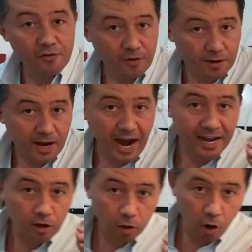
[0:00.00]
a very
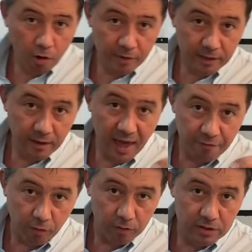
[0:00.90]
high chlorine
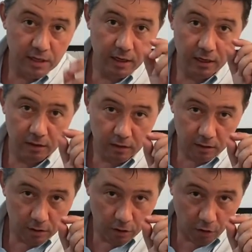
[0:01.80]
levels in
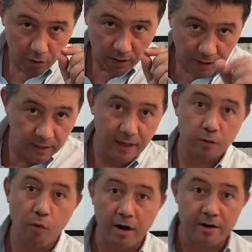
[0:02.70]
your
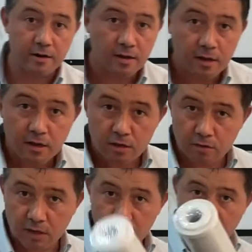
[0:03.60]
inlet water,
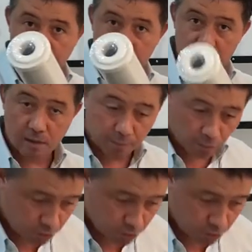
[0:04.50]
you can have, for example,